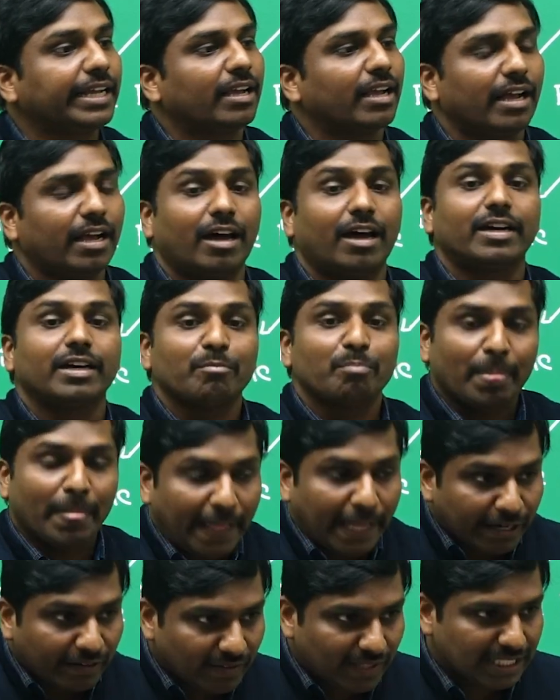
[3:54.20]
or if it
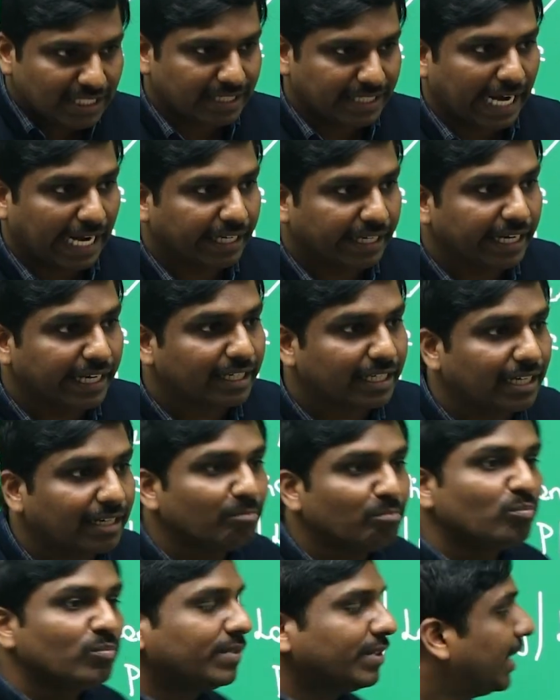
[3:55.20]
is stagnated,
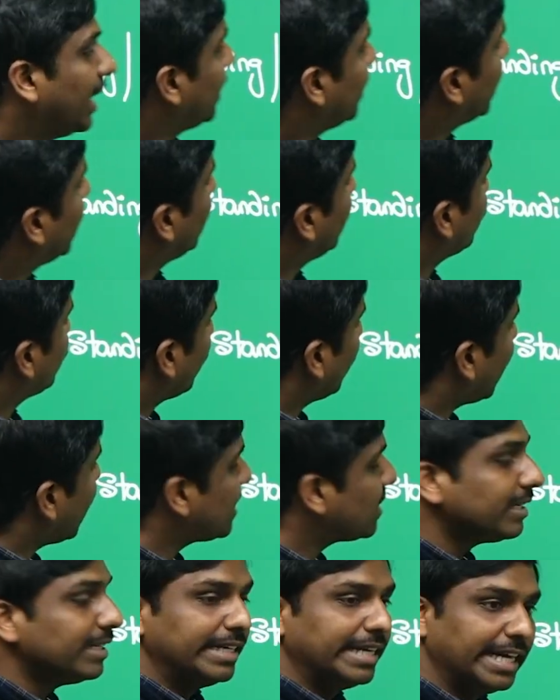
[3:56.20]
then that is known as
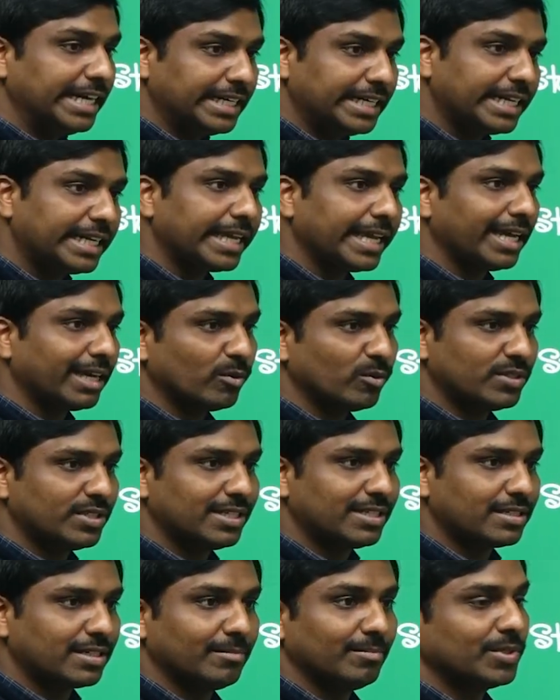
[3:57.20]
lentic
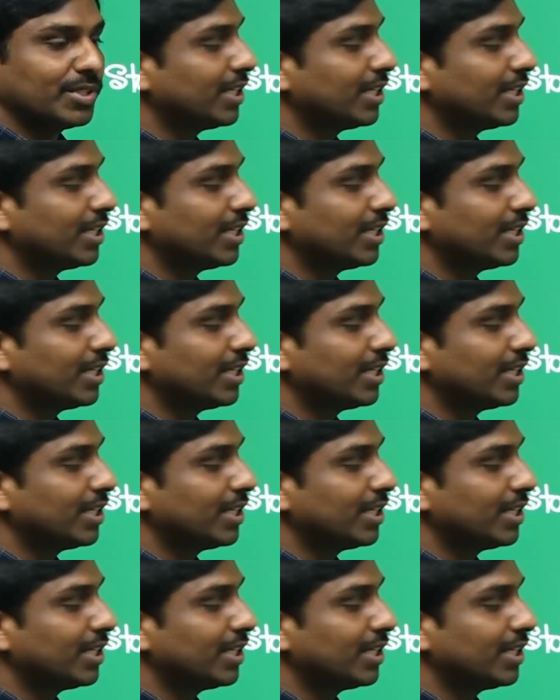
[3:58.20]
ecosystems.